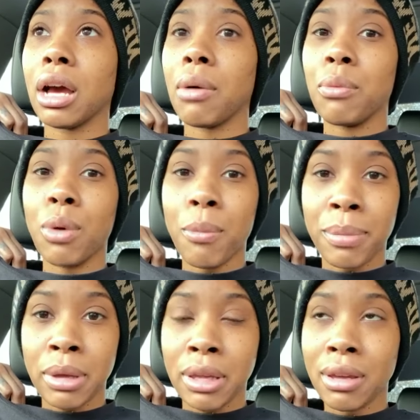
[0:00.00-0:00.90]
won't
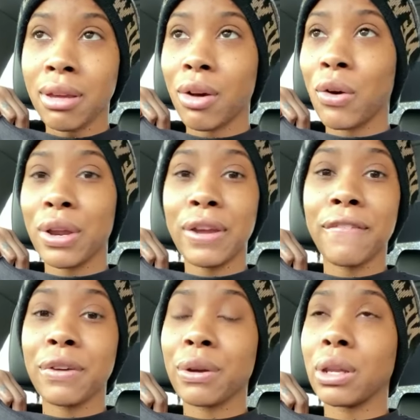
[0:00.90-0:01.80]
be on here
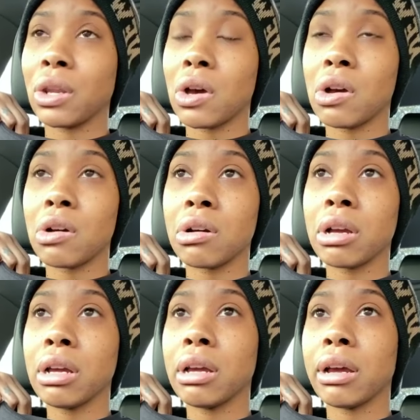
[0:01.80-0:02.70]
very
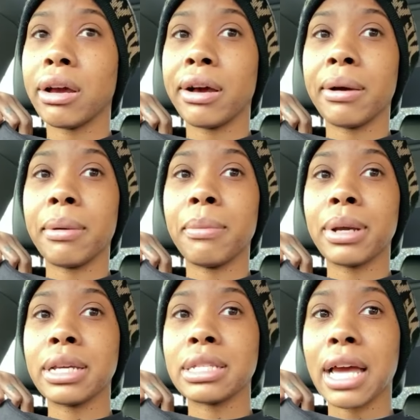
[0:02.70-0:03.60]
long
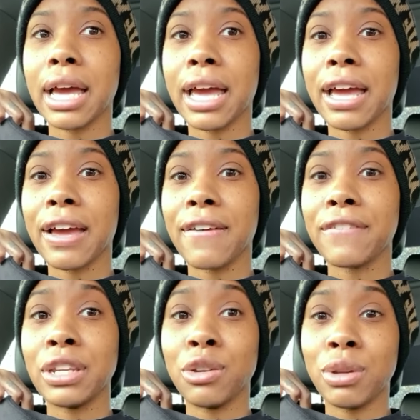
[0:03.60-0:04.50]
because I
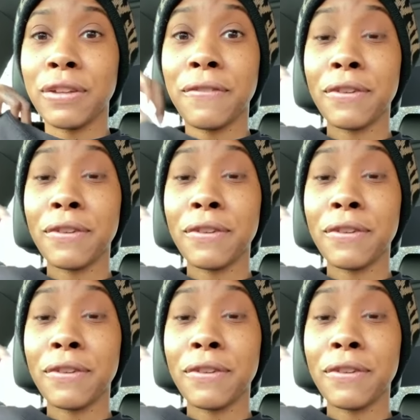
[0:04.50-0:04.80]
have literally